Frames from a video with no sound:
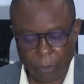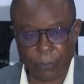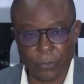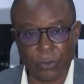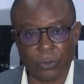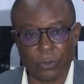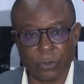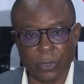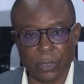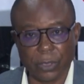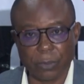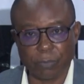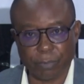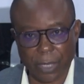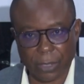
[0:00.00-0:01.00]
you to
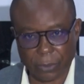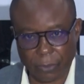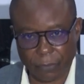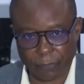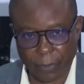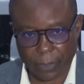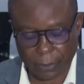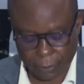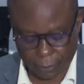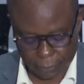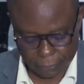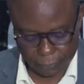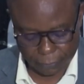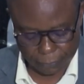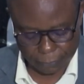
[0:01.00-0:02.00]
this press conference.
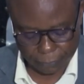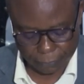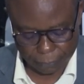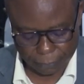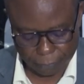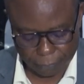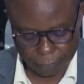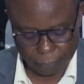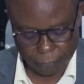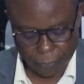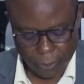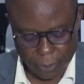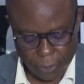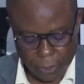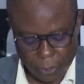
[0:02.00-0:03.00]

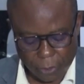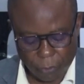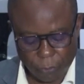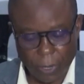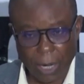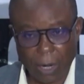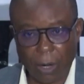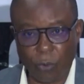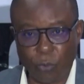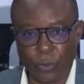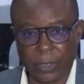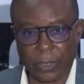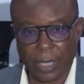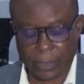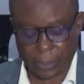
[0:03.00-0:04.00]
We are all
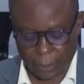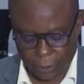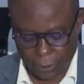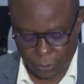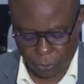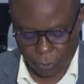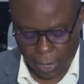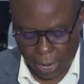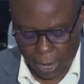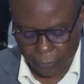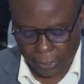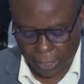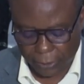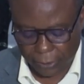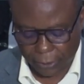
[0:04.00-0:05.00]
witnesses to how
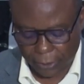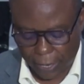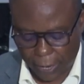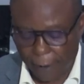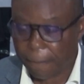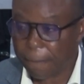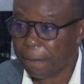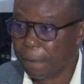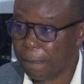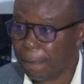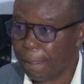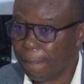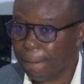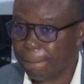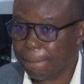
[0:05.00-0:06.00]
Nigeria,
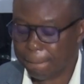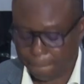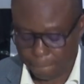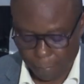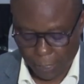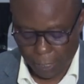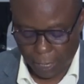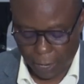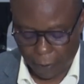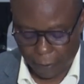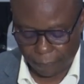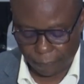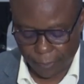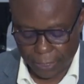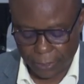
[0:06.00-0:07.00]
our
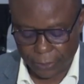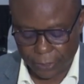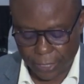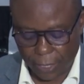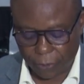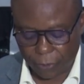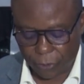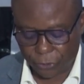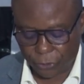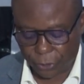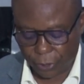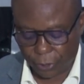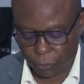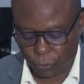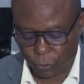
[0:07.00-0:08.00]
very dear
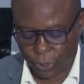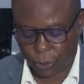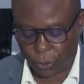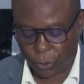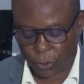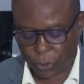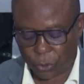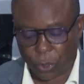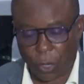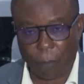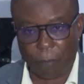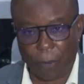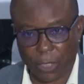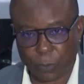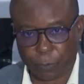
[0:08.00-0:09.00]
country, which holds so
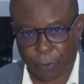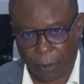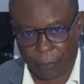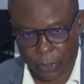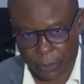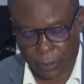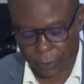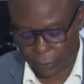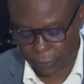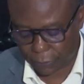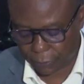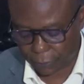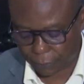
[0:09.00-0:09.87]
much promises,